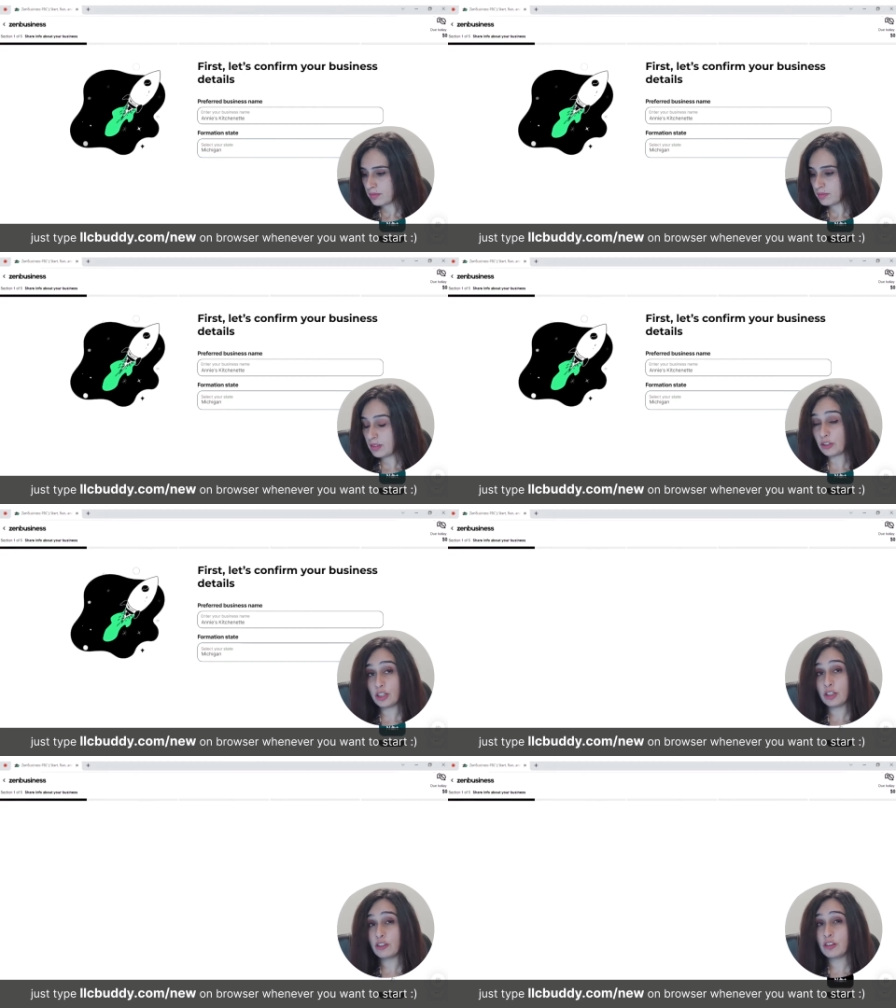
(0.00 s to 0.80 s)
Now they're
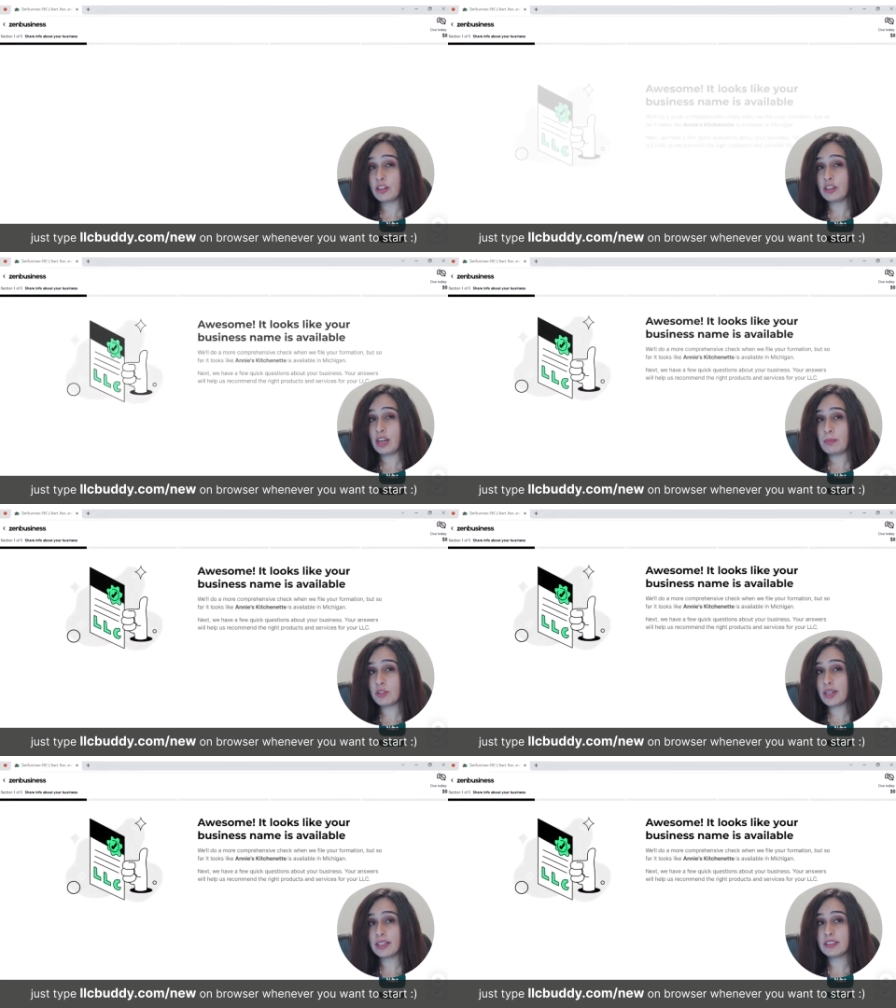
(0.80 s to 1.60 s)
going to run a name
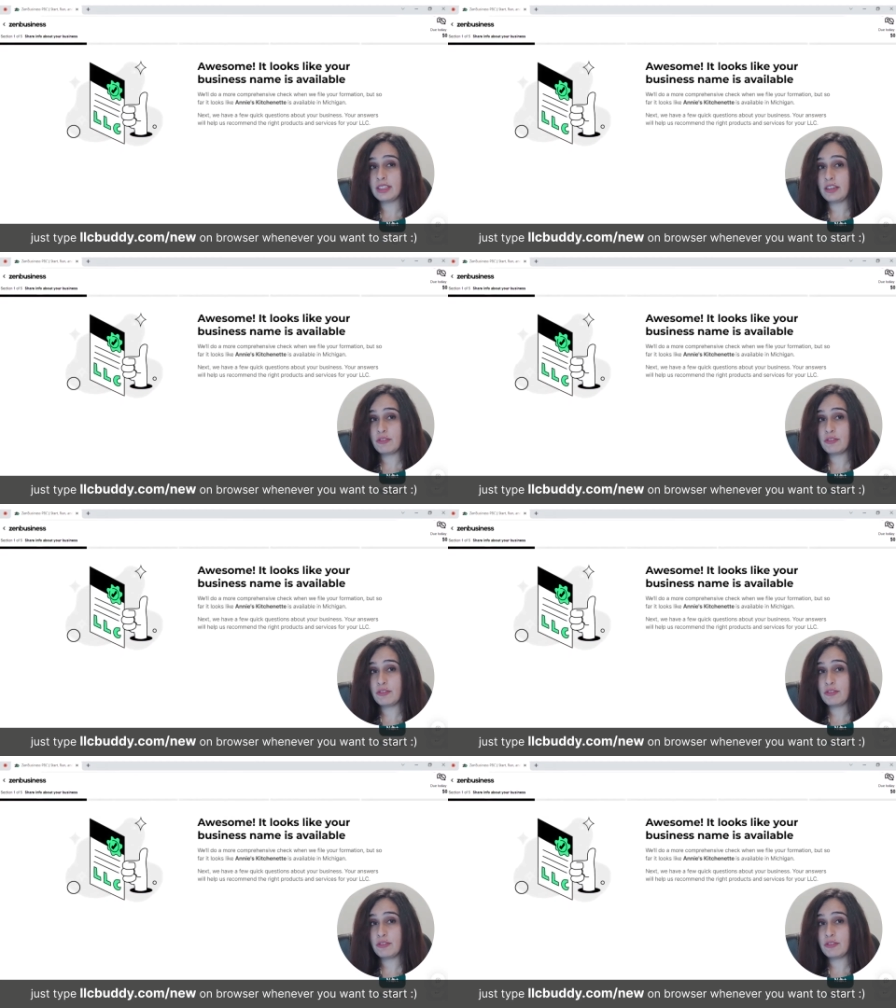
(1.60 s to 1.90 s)
check, see if